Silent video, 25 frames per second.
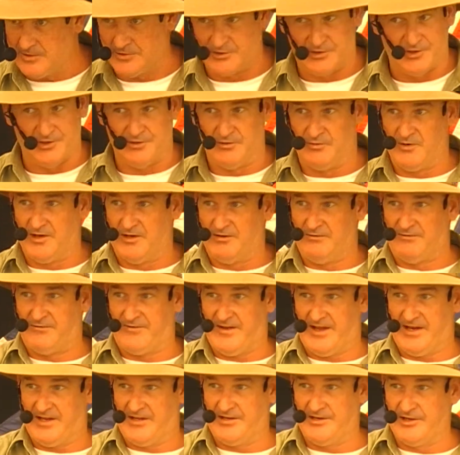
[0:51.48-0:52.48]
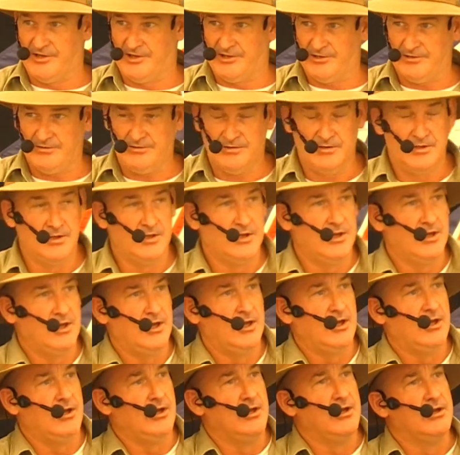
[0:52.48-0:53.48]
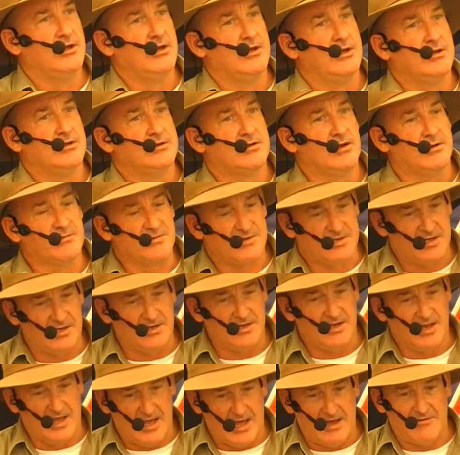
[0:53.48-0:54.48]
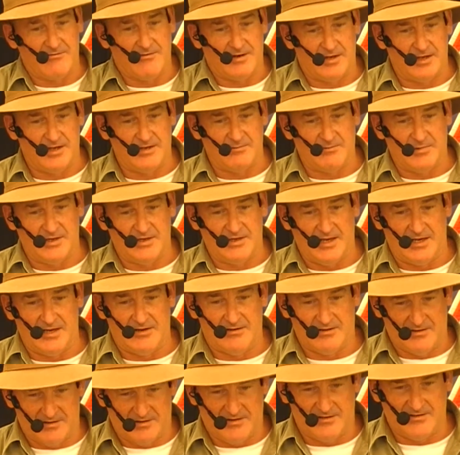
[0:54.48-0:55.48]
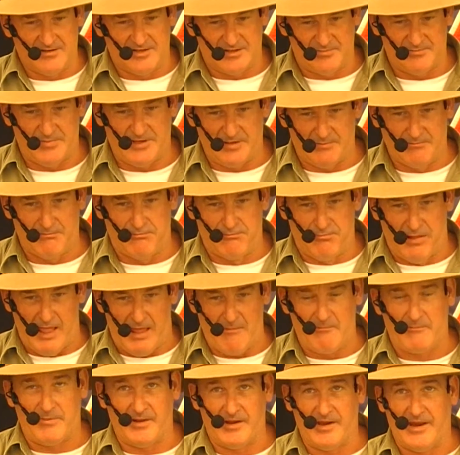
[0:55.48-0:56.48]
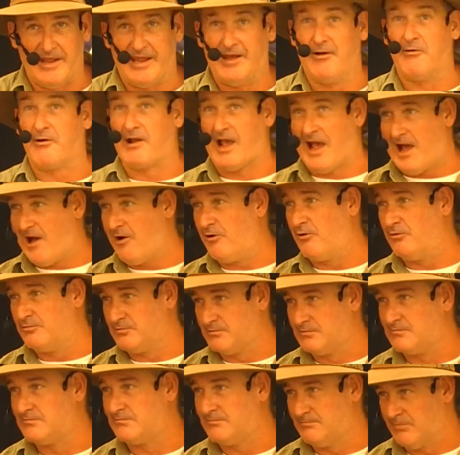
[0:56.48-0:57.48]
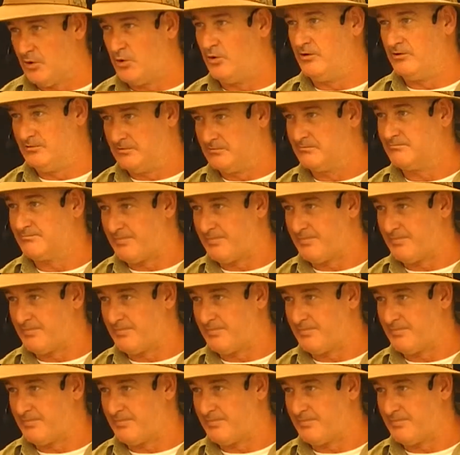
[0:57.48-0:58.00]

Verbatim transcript: You're too well fed, girl. So I'm sitting there having to eat my dinner and I've got this big lump of now cold boiled